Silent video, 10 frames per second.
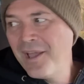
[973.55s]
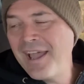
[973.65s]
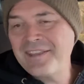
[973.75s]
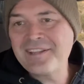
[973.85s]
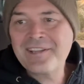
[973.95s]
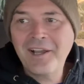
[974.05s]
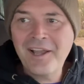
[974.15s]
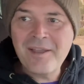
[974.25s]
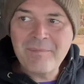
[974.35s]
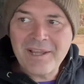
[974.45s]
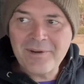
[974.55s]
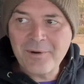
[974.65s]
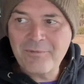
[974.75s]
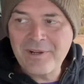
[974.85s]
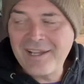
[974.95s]
at the time, my
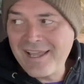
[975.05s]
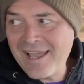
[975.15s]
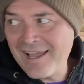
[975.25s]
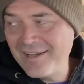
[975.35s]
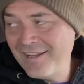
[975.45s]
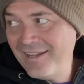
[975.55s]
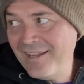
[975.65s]
girlfriend I had